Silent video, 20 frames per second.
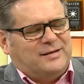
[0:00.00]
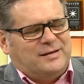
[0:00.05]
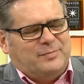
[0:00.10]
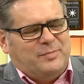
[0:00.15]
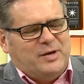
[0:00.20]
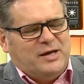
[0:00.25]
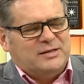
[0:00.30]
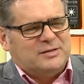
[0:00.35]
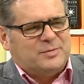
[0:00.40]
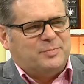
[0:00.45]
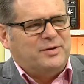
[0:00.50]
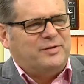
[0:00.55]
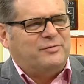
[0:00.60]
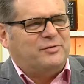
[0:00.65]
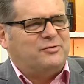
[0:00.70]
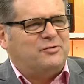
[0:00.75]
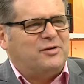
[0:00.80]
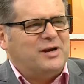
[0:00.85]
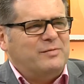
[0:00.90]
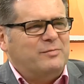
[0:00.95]
The man's a bit of a
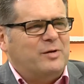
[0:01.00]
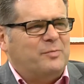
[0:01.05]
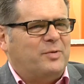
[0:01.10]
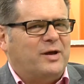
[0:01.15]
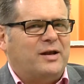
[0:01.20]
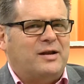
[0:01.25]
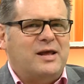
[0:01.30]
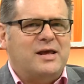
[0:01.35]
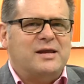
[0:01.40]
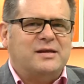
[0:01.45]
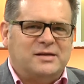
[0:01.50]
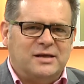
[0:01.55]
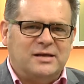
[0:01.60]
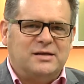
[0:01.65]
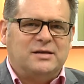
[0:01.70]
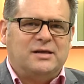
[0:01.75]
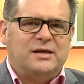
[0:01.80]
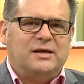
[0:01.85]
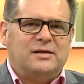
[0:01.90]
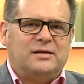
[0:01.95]
dreamer, but he
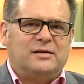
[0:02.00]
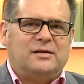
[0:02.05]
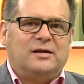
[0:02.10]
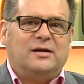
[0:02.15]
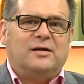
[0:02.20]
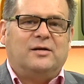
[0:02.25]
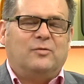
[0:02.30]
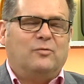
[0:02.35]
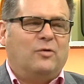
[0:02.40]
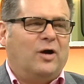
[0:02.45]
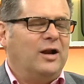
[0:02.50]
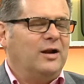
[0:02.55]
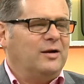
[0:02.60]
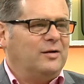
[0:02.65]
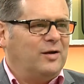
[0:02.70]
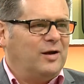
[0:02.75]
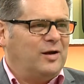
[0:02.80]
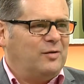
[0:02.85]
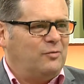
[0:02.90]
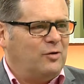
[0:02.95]
did get
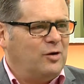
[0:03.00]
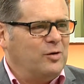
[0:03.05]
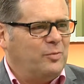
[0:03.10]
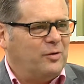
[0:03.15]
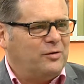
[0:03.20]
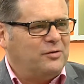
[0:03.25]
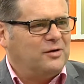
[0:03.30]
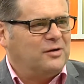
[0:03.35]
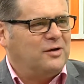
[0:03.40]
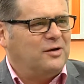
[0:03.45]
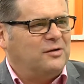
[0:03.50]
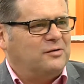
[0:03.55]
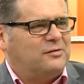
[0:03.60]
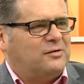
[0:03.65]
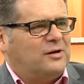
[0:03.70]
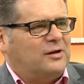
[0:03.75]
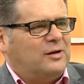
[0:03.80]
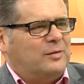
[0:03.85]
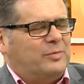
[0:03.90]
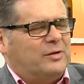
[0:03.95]
one robotic
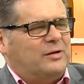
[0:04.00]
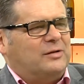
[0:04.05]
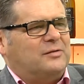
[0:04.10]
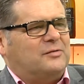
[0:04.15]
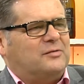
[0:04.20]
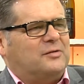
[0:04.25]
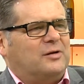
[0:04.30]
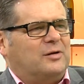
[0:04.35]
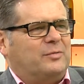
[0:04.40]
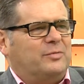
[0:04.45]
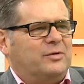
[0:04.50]
hotel built, so it'll